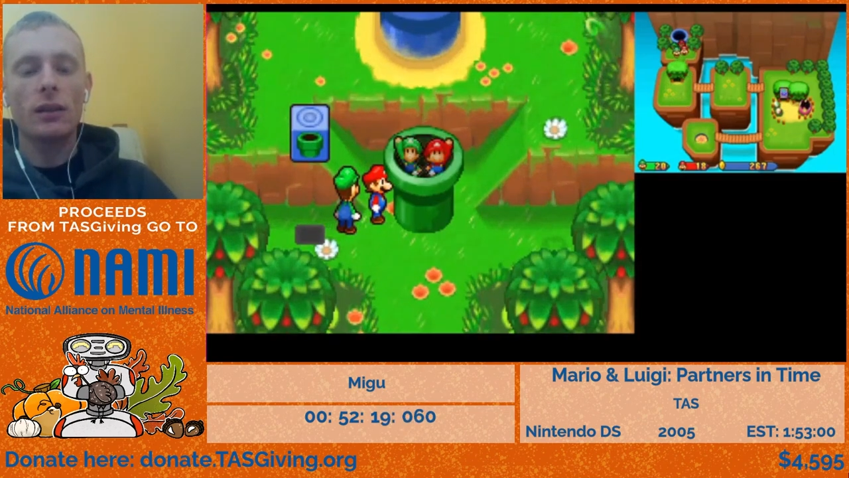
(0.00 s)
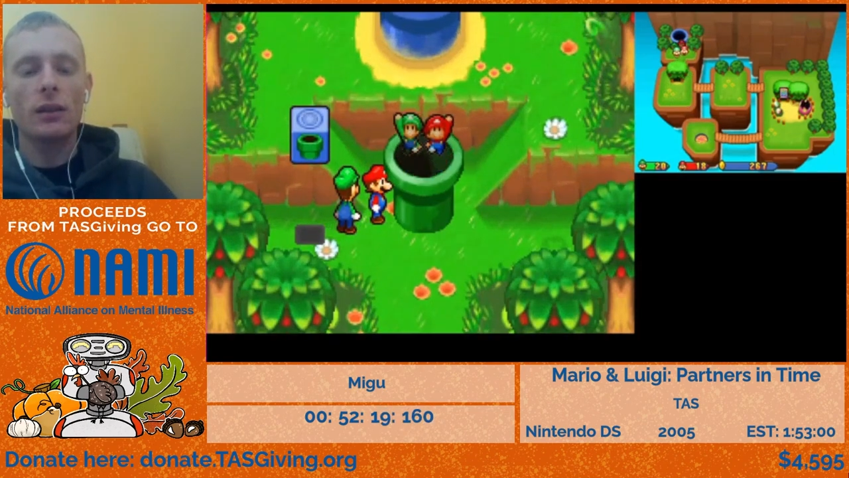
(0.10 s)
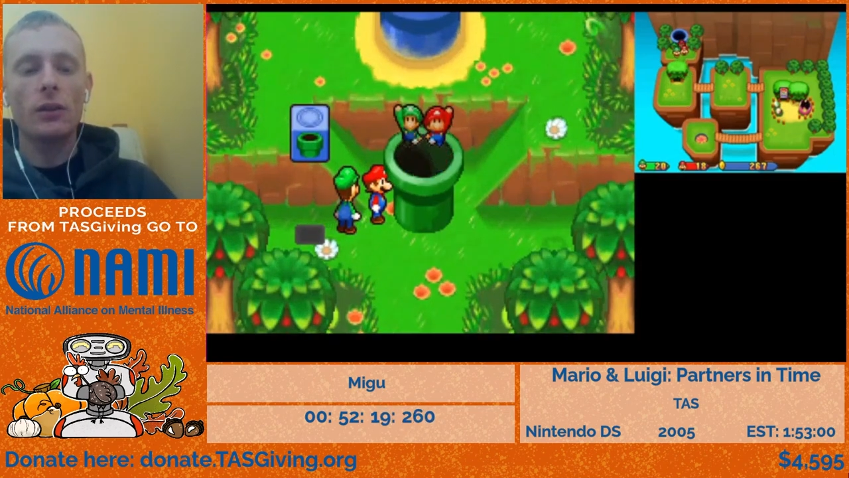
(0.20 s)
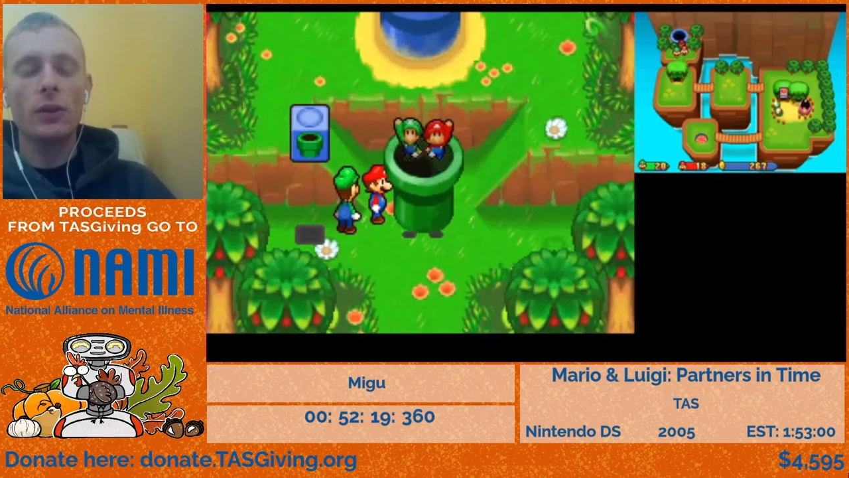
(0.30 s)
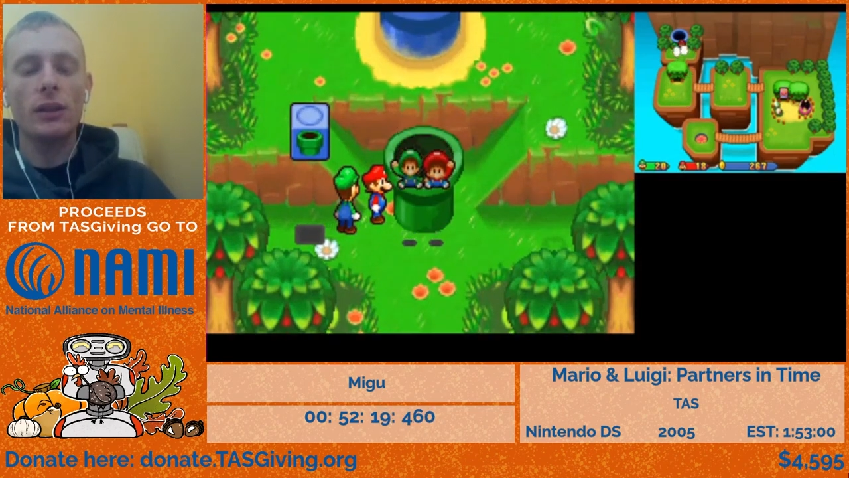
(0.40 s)

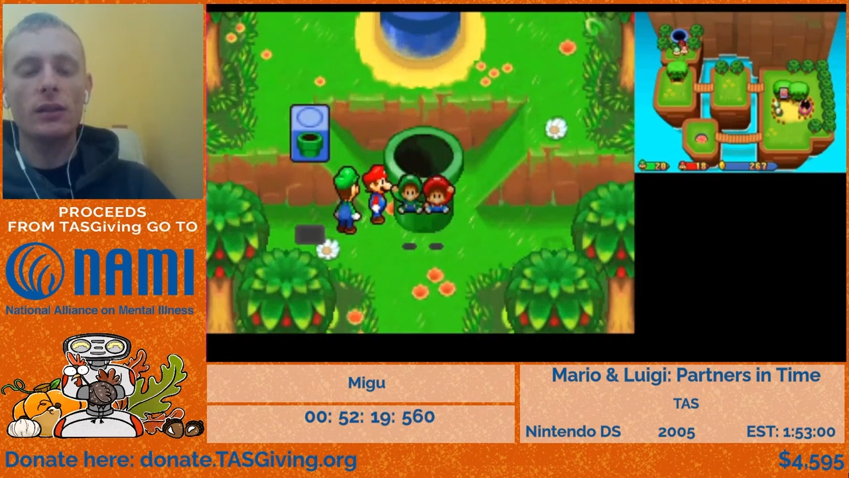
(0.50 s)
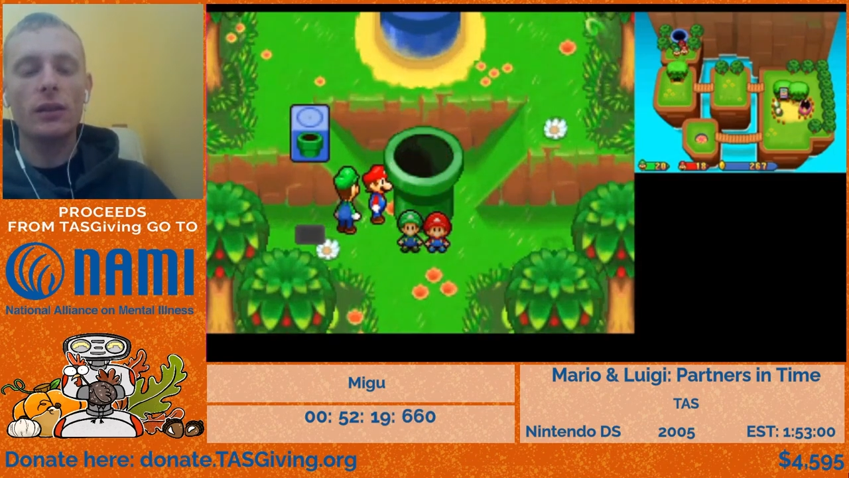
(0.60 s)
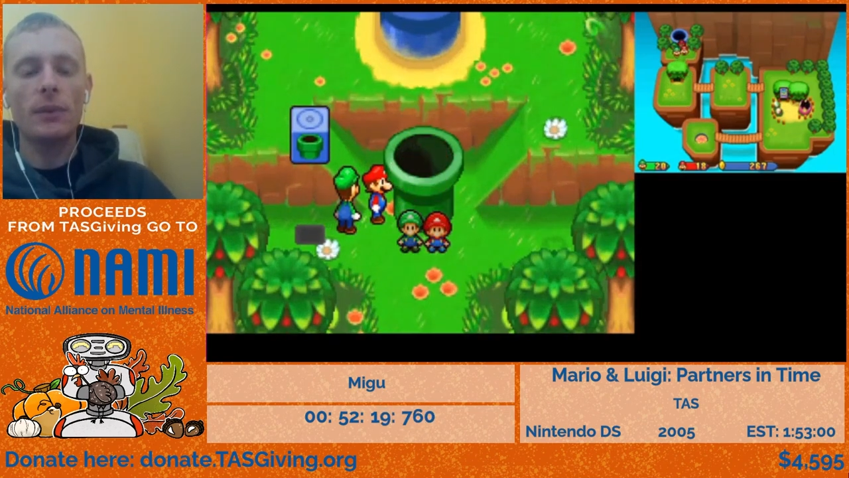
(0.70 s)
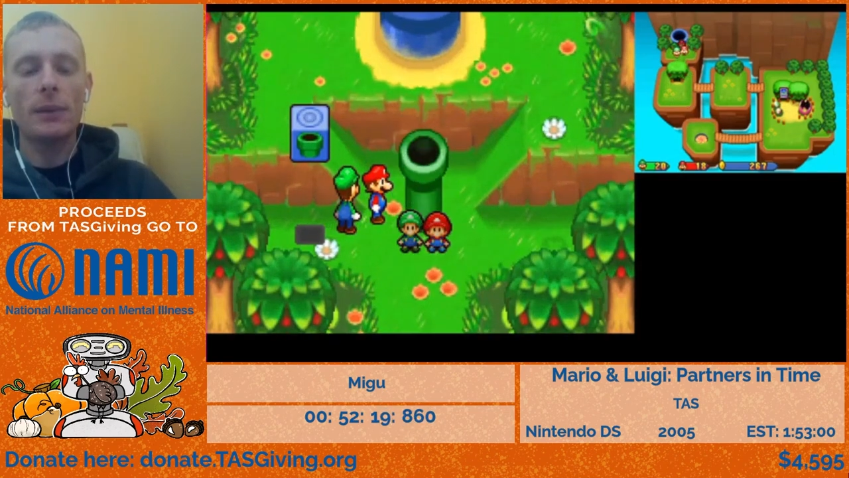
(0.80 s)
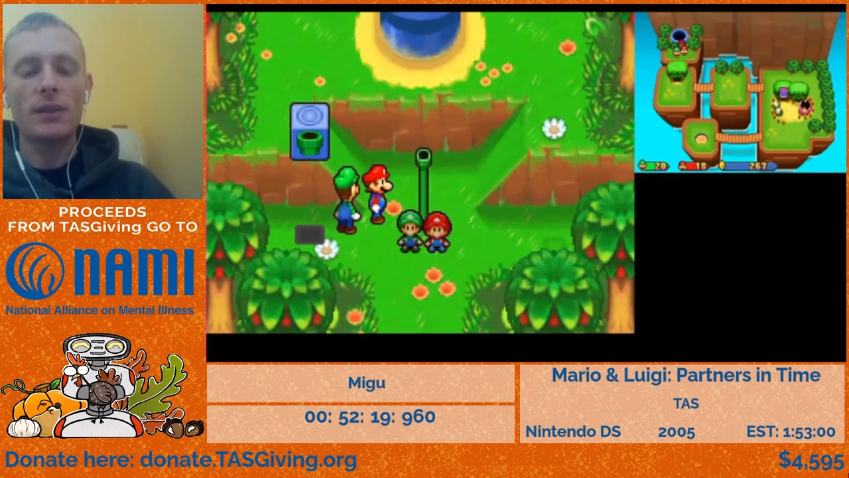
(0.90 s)
you can
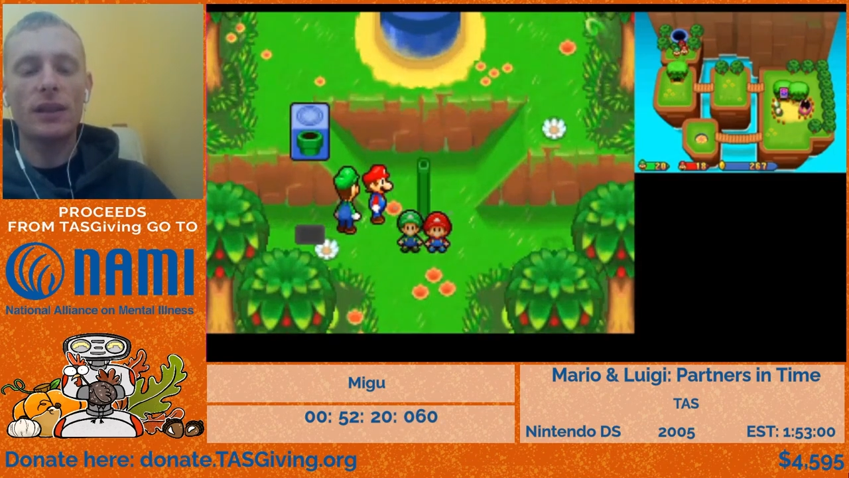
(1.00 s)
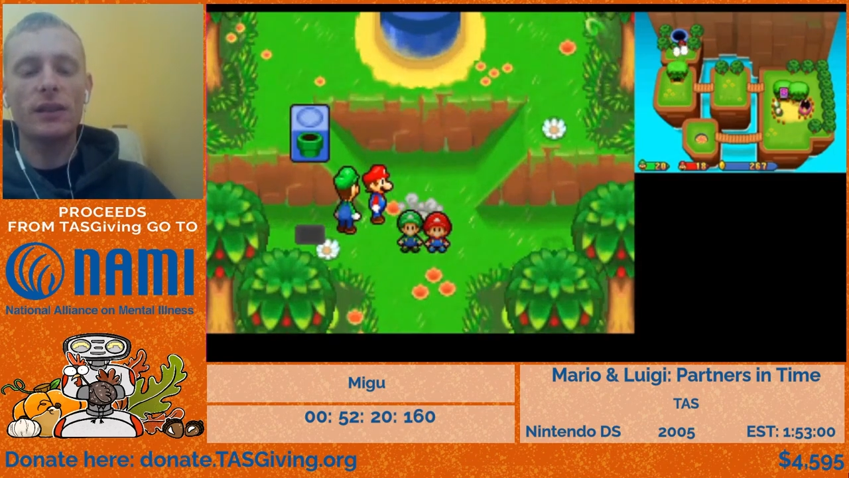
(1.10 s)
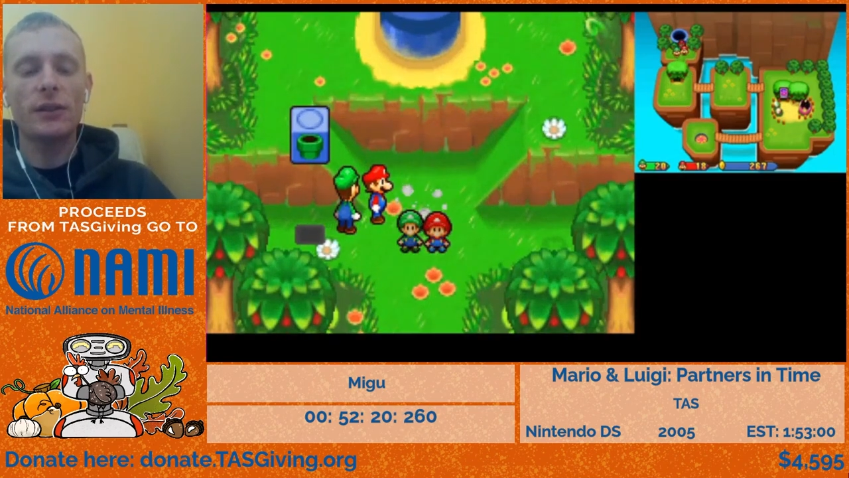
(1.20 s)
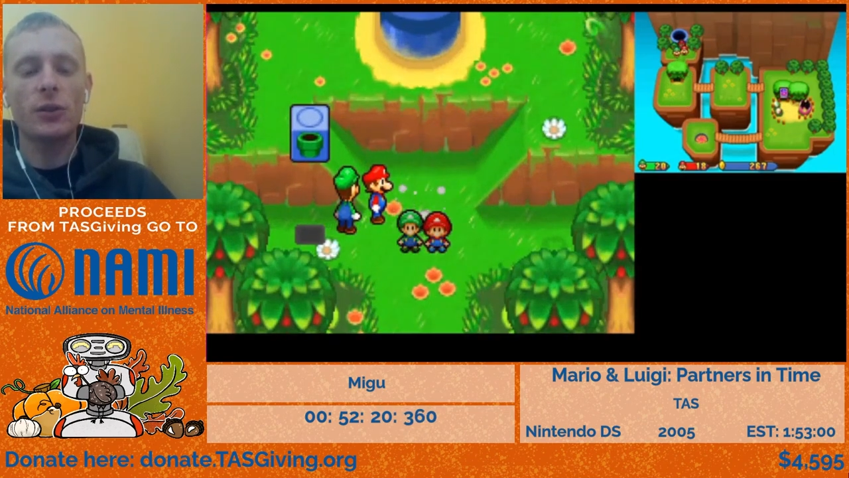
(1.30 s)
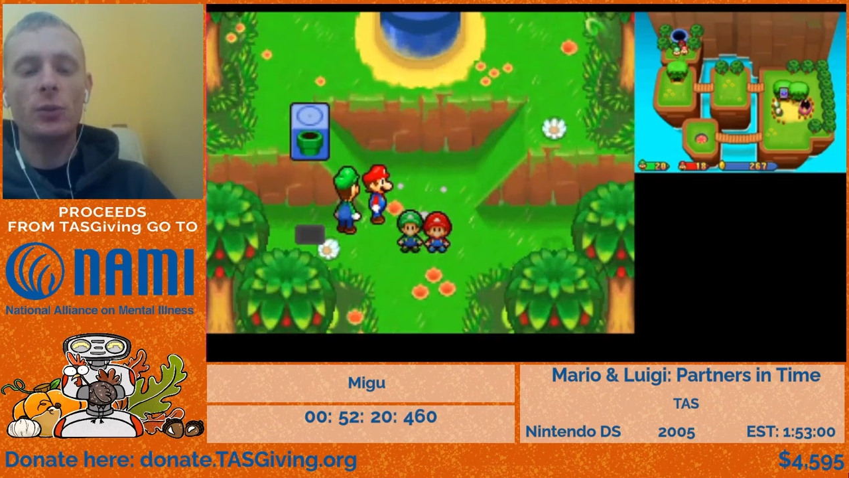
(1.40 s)
sometimes it's
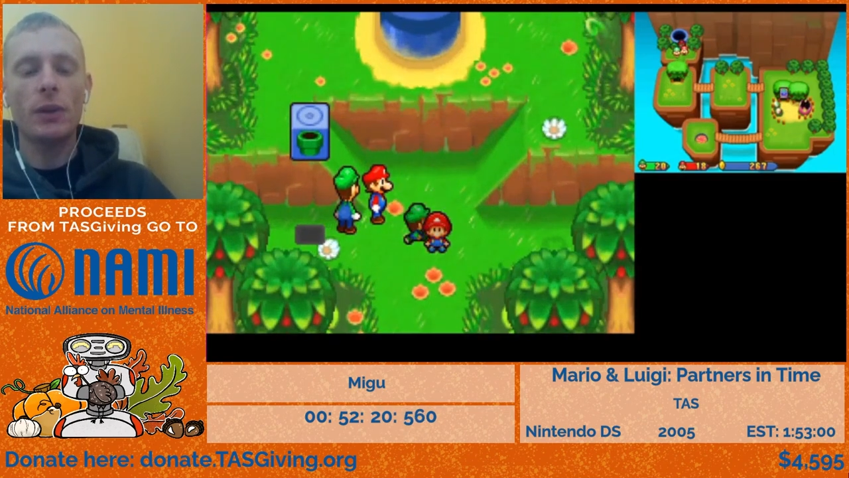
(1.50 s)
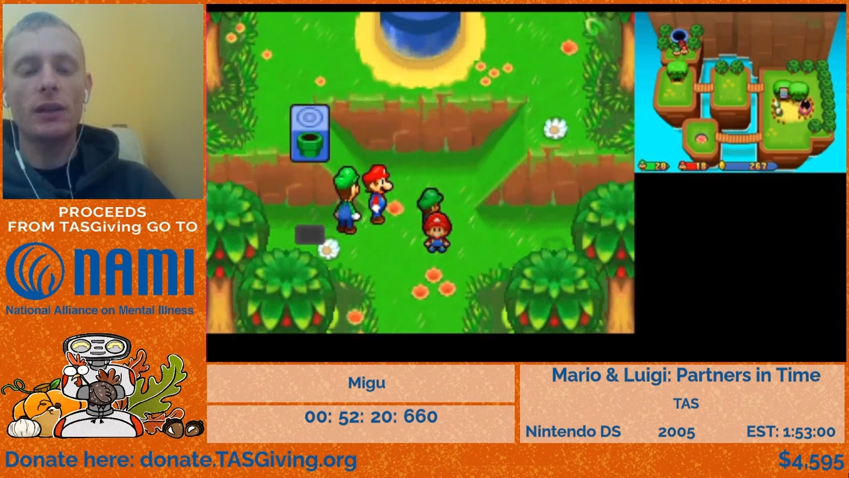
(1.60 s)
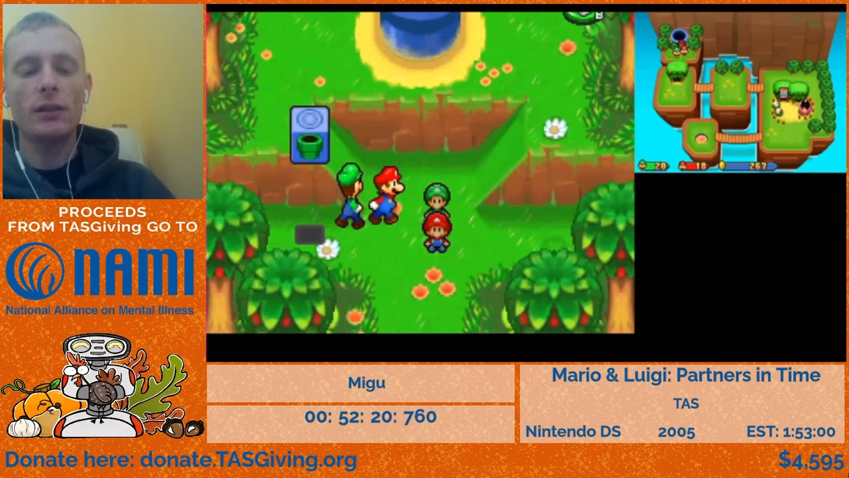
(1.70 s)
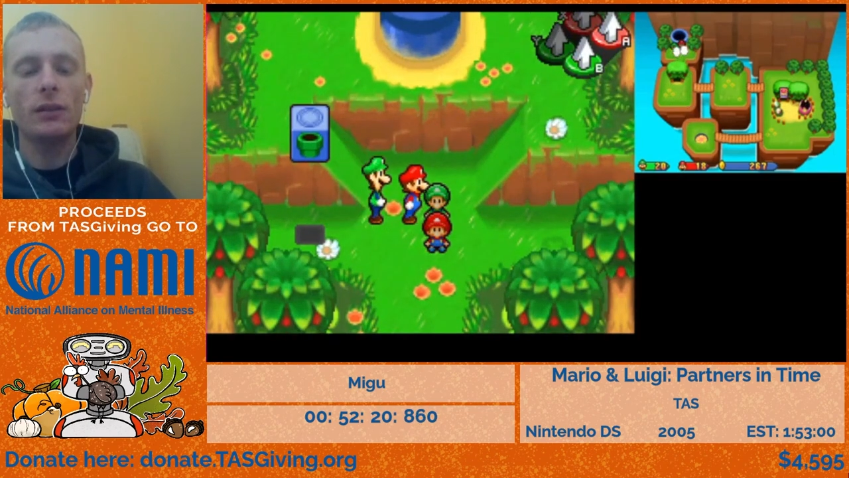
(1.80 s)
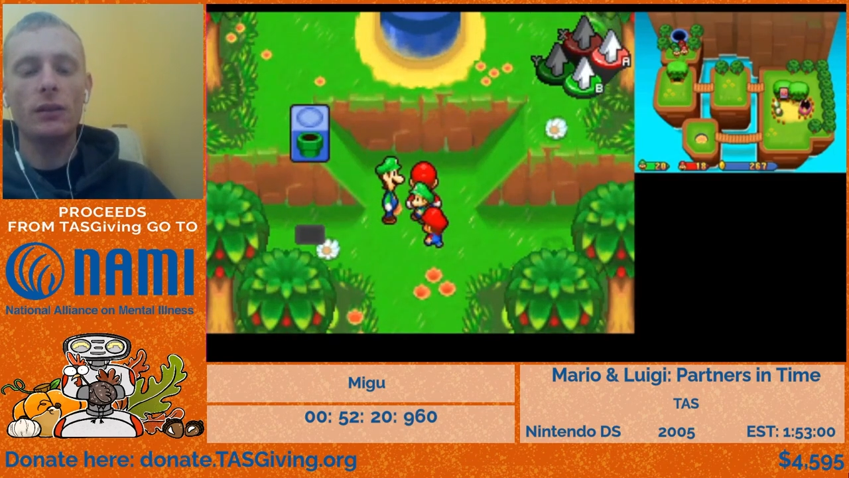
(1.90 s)
necessary to
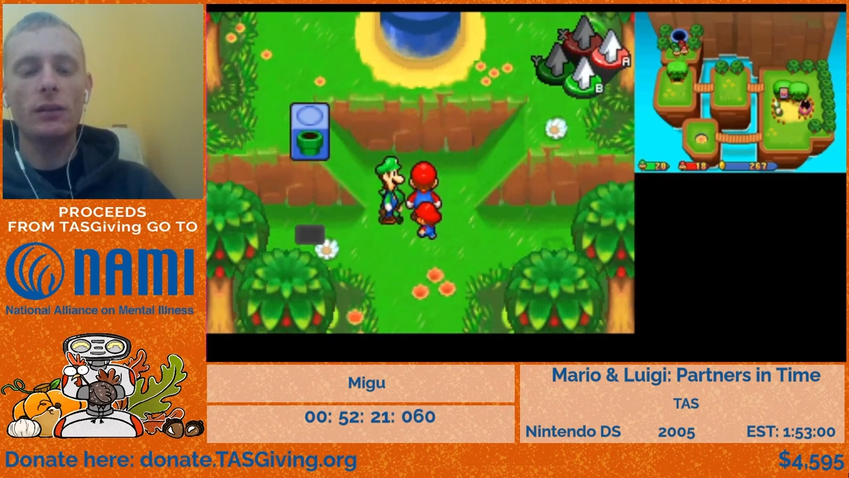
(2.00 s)
spin